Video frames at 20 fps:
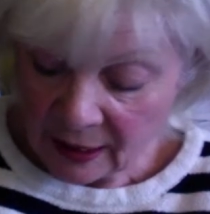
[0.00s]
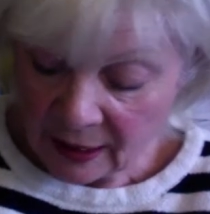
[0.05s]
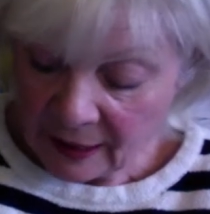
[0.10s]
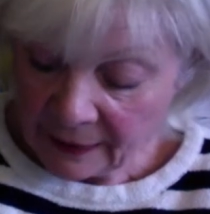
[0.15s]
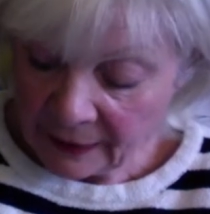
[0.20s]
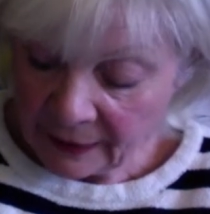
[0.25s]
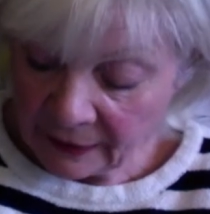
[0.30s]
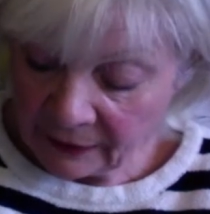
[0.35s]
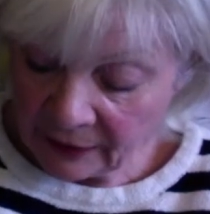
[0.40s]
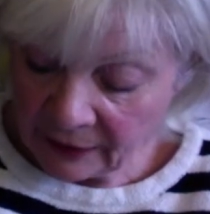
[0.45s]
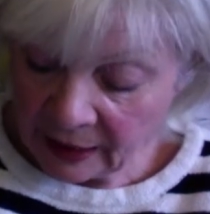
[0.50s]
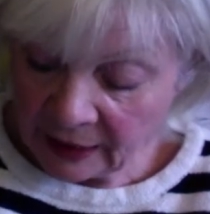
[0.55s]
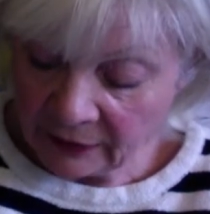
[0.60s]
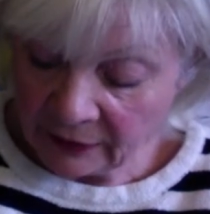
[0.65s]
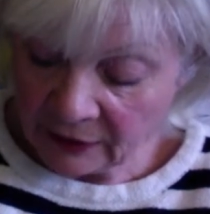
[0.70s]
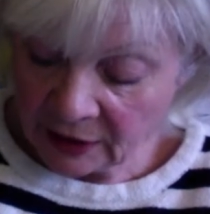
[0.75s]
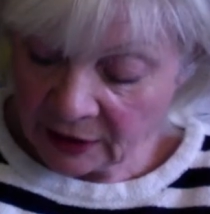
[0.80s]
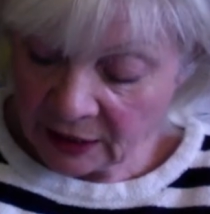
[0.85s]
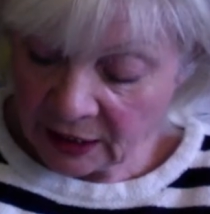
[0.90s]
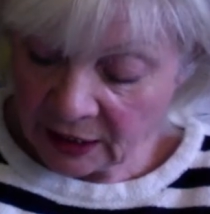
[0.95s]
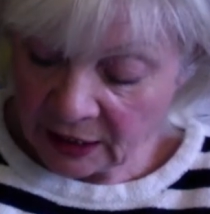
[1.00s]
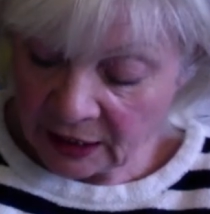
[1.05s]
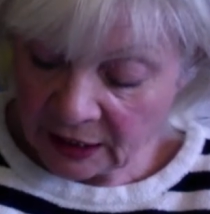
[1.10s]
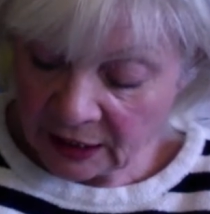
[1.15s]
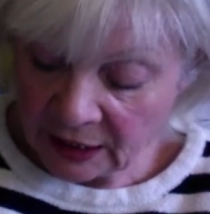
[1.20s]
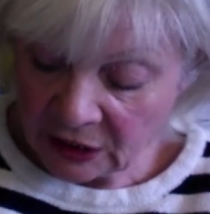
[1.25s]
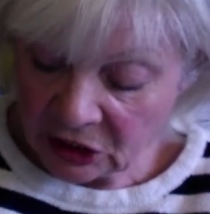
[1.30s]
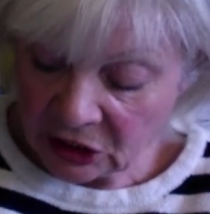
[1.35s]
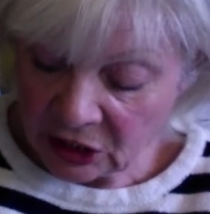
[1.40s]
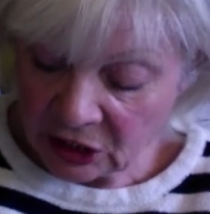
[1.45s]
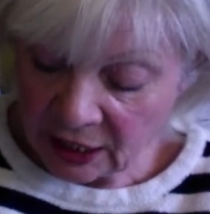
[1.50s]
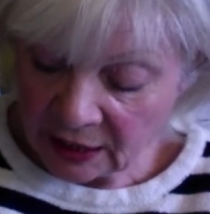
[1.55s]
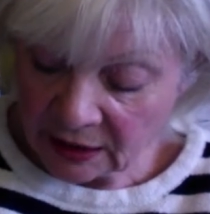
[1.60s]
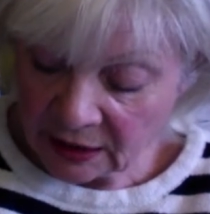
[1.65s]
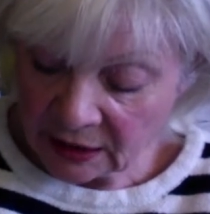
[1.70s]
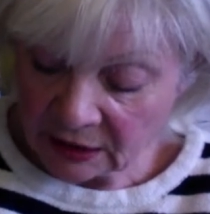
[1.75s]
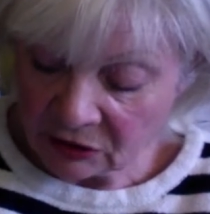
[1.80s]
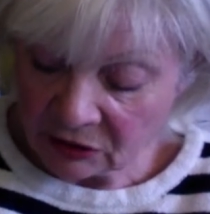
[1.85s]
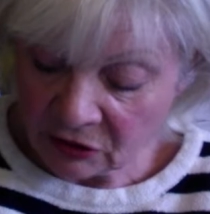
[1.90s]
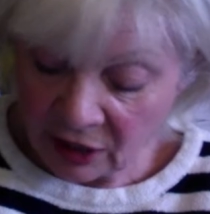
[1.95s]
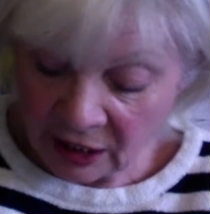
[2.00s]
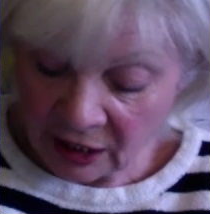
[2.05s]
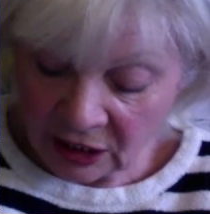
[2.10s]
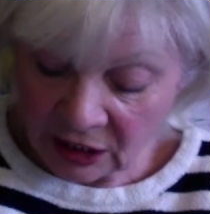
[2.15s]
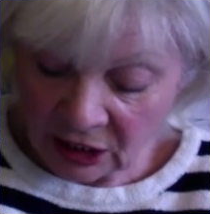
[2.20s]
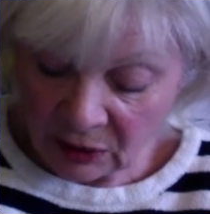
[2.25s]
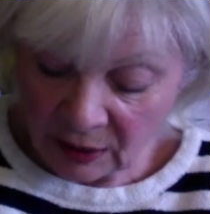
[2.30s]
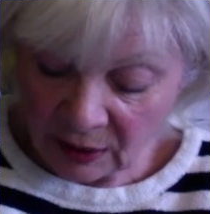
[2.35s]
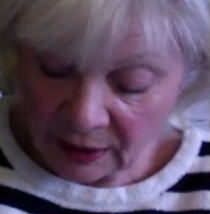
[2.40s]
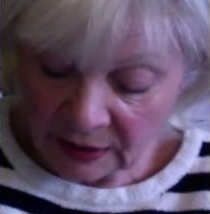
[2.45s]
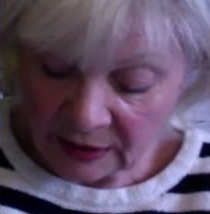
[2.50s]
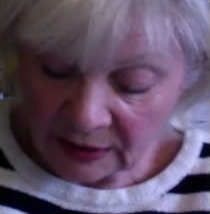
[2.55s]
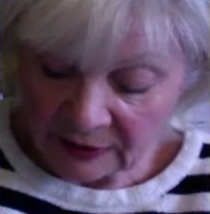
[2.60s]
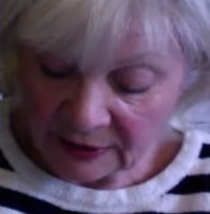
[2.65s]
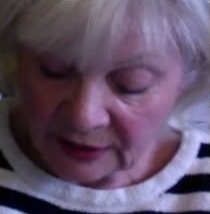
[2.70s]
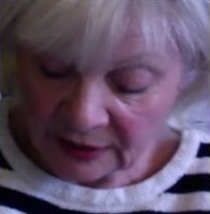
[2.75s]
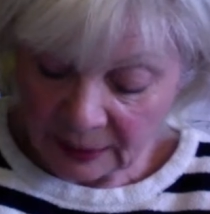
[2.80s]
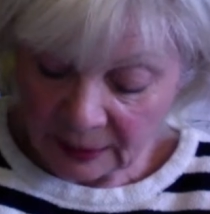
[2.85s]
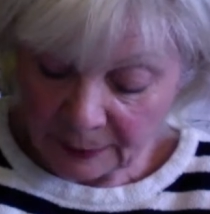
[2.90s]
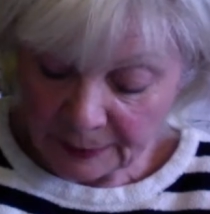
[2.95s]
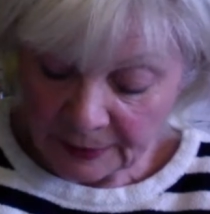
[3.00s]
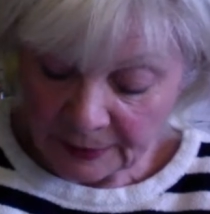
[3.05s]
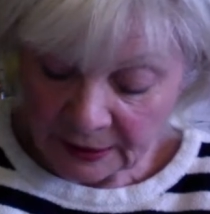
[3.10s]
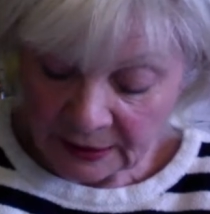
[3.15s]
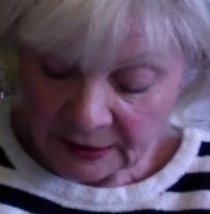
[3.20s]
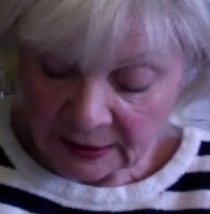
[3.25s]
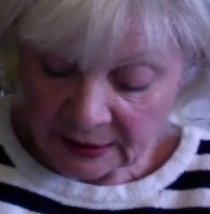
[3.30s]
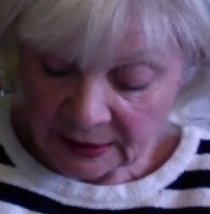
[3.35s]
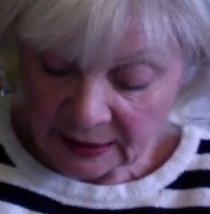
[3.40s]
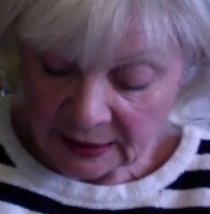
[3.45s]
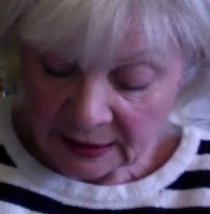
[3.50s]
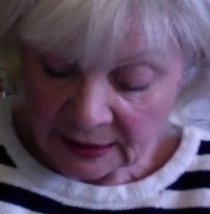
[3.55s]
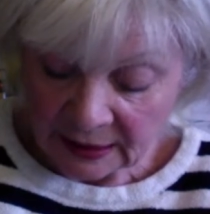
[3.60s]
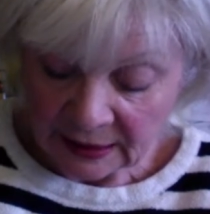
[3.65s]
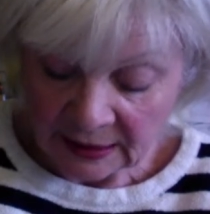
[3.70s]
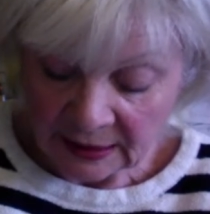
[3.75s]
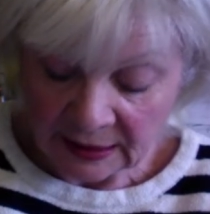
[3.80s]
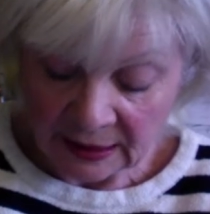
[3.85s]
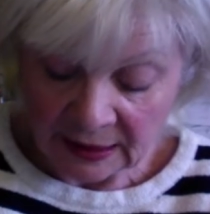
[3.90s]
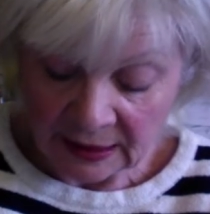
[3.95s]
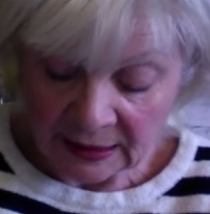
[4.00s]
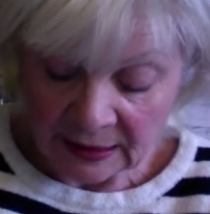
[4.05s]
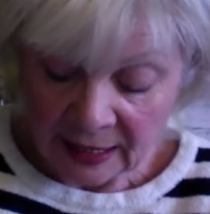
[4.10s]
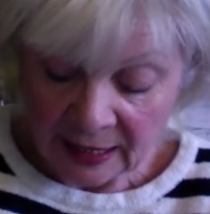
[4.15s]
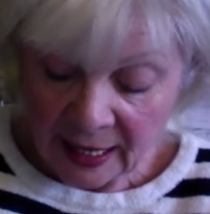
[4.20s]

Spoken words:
They've even injected radioactive substances